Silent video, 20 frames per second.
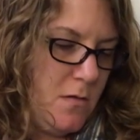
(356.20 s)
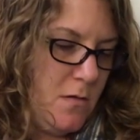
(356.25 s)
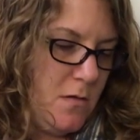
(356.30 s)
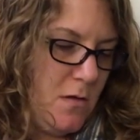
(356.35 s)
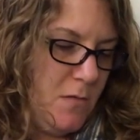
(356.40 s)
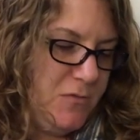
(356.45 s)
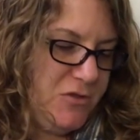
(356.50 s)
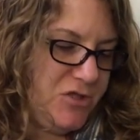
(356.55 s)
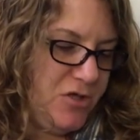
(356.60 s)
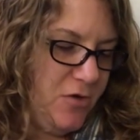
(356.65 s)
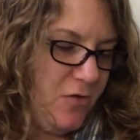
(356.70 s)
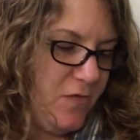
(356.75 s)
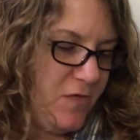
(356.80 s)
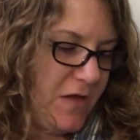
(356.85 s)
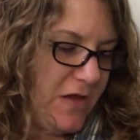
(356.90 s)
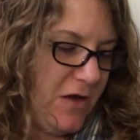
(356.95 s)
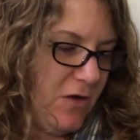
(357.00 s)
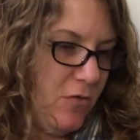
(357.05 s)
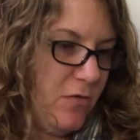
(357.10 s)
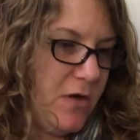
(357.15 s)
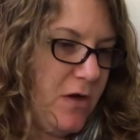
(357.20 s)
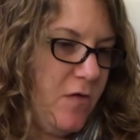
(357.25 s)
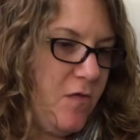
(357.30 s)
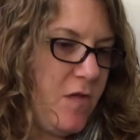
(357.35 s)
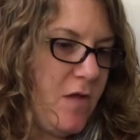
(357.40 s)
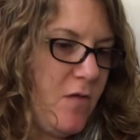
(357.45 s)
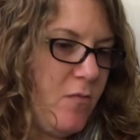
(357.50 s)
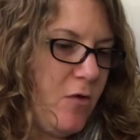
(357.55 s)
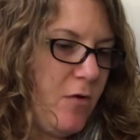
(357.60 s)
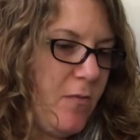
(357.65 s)
I'm sure there's a year on here
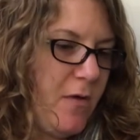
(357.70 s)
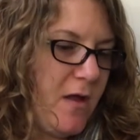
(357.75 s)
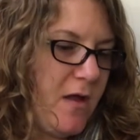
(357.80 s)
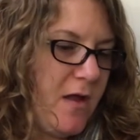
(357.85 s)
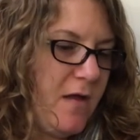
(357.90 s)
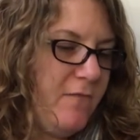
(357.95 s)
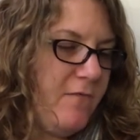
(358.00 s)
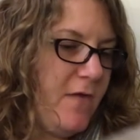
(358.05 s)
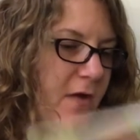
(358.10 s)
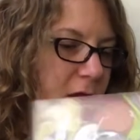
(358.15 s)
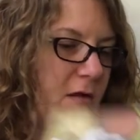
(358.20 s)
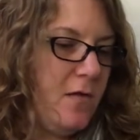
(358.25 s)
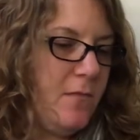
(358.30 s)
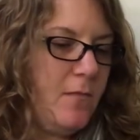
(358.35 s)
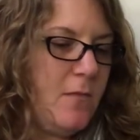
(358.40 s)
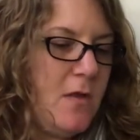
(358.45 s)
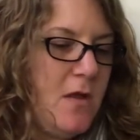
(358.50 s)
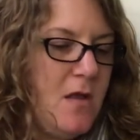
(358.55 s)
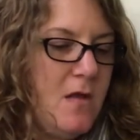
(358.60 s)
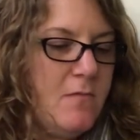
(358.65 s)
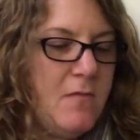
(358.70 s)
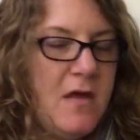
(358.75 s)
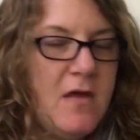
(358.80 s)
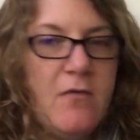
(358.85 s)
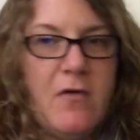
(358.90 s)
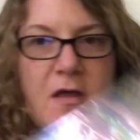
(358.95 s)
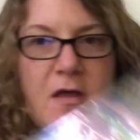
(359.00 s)
somewhere, but I can't find it. But anyway,